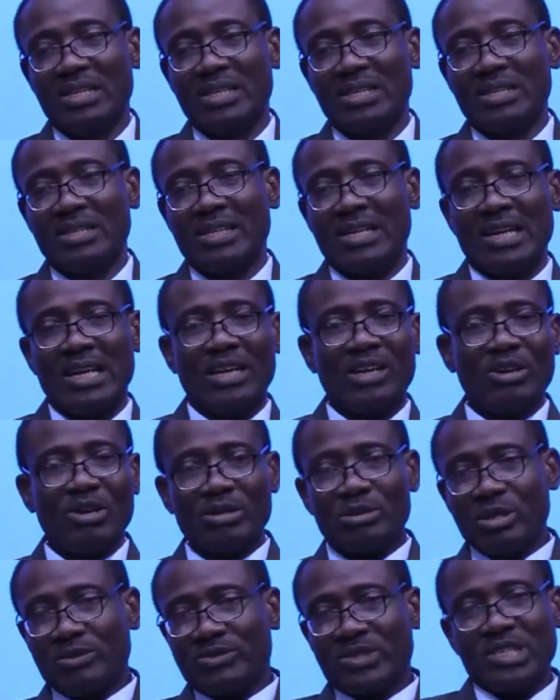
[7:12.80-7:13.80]
There are a lot
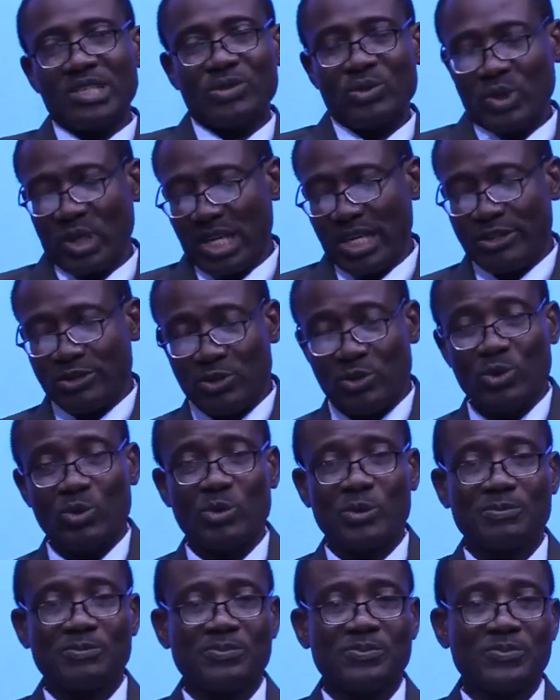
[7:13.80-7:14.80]
of things you can
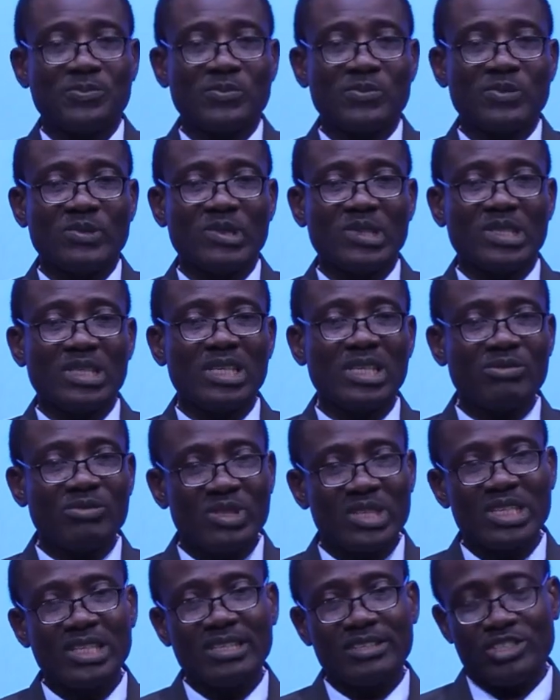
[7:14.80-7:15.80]
do, even
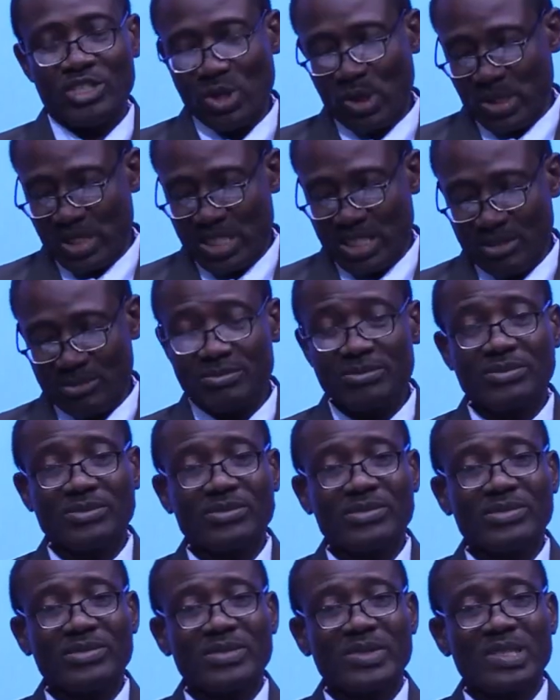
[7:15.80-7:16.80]
in the church.
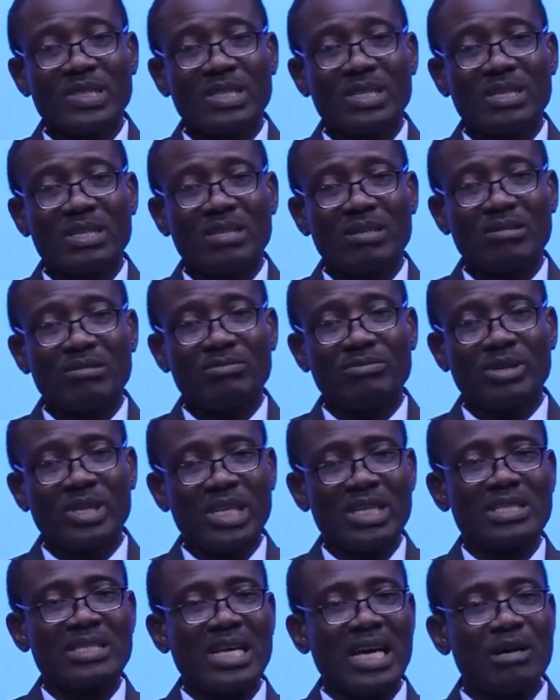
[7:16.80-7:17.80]
For
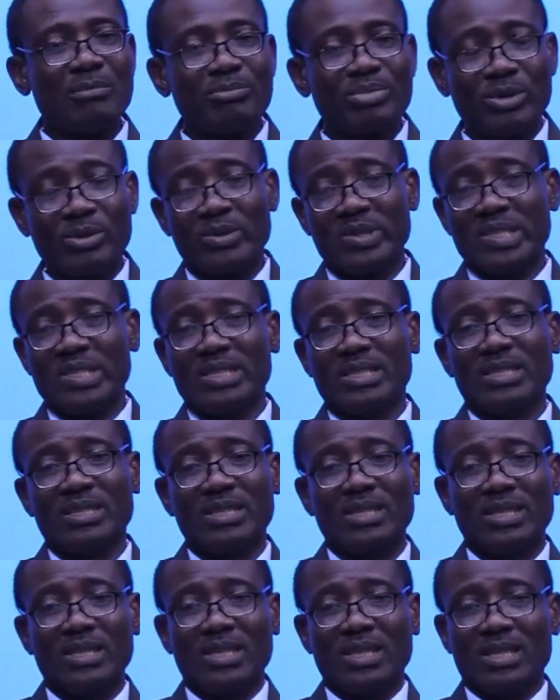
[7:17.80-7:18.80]
example,
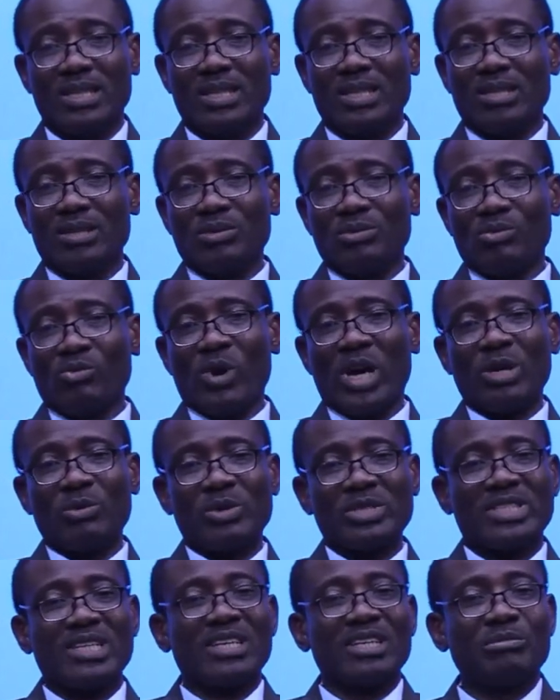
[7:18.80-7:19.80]
when
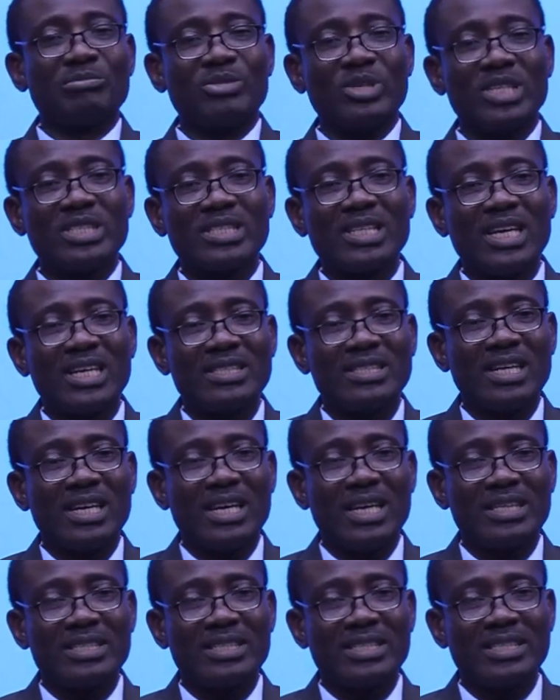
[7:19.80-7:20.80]
we celebrated
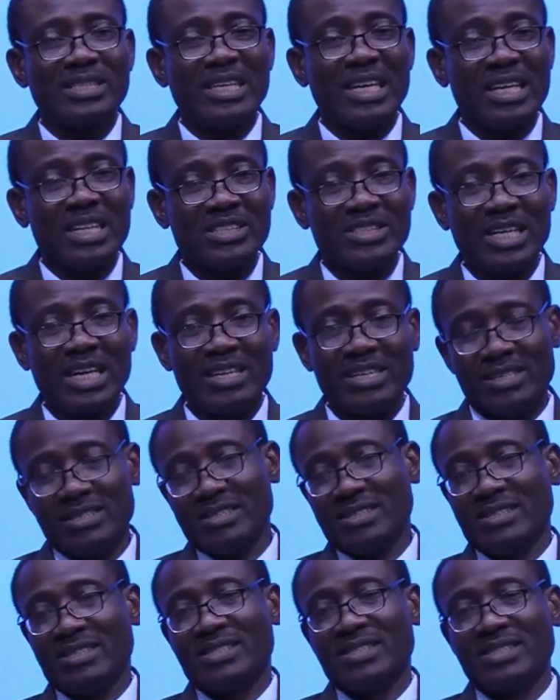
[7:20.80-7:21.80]
uh, the
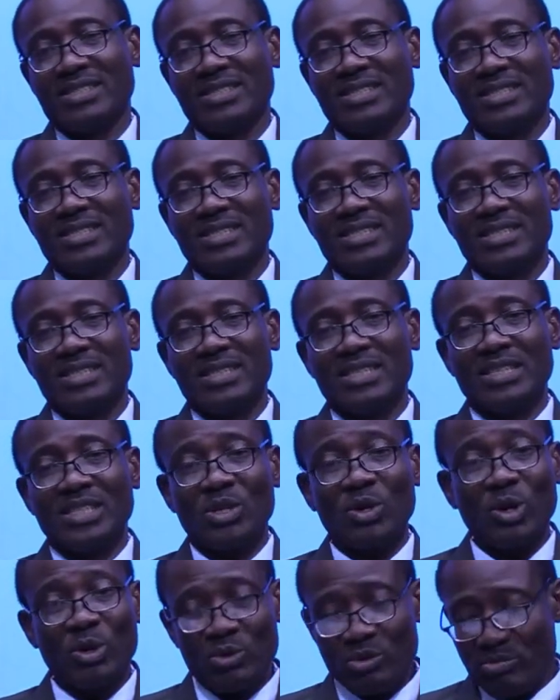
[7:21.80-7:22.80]
elderly in the
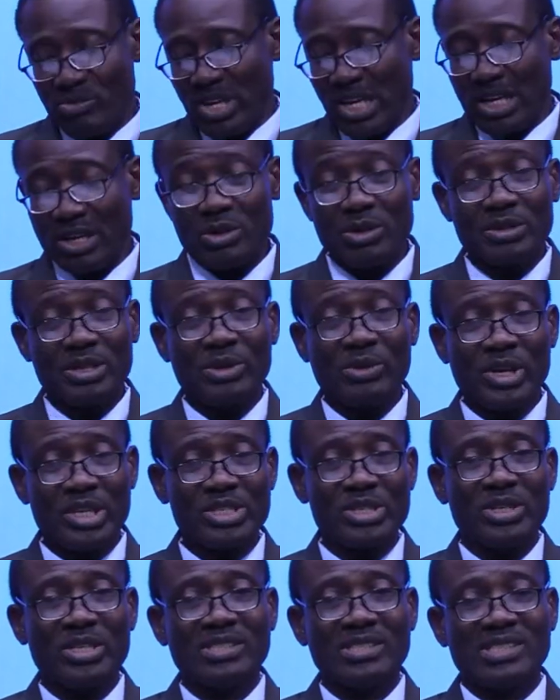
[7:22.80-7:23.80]
Columbia
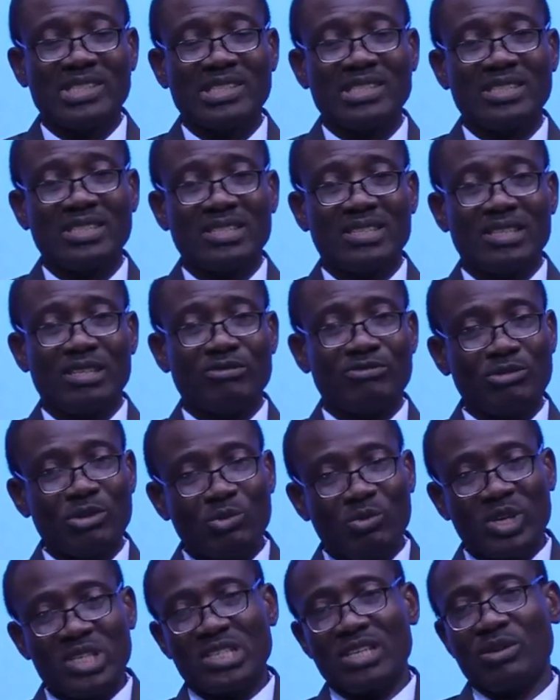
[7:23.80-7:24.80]
congregation a few
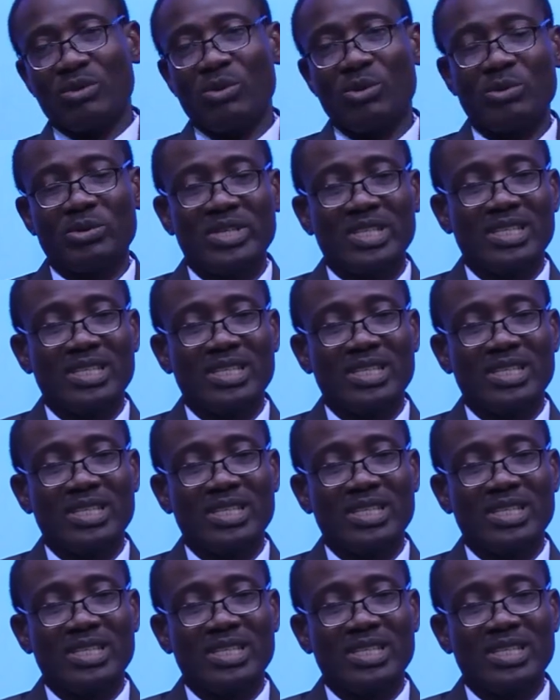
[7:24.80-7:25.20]
weeks ago,